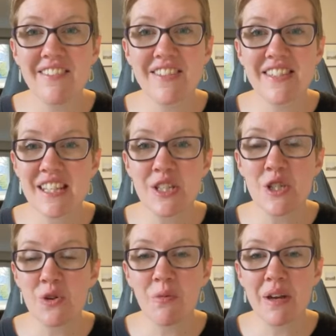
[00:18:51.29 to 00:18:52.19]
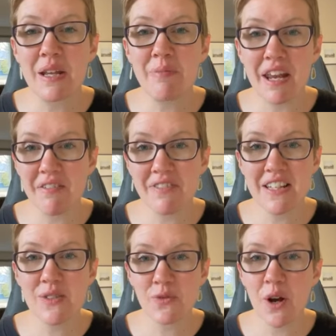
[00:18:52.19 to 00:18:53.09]
have seen so many
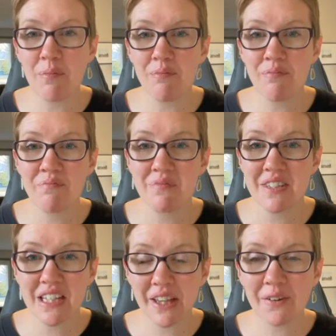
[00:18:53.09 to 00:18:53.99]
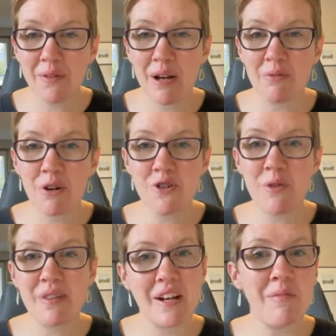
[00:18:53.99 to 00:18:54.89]
benefits from decluttering my
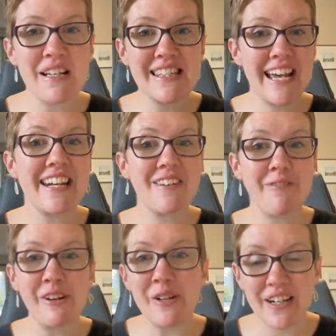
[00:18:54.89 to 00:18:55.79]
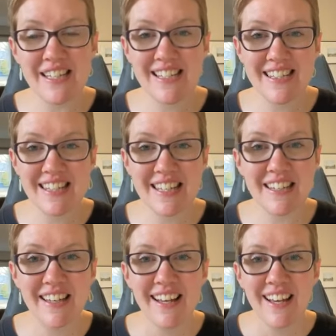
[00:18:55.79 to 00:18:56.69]
wardrobe that I'm excited for you guys to
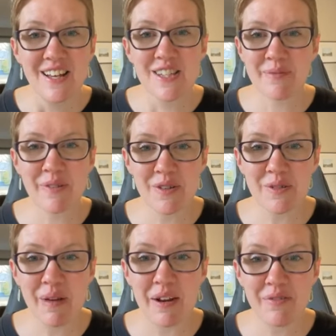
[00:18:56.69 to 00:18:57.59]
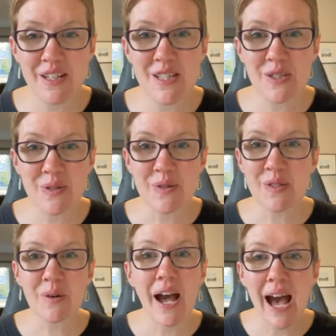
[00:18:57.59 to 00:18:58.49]
see some of those benefits too.
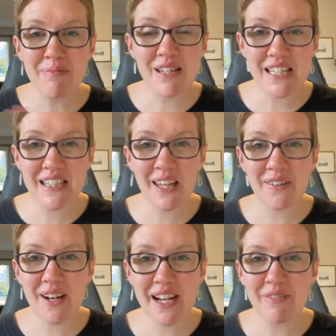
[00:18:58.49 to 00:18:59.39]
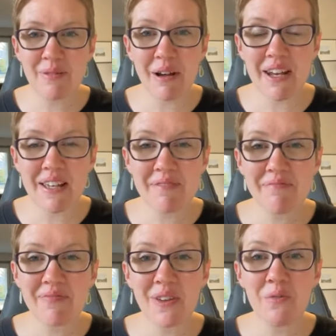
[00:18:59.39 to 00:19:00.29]
So happy decluttering, everybody.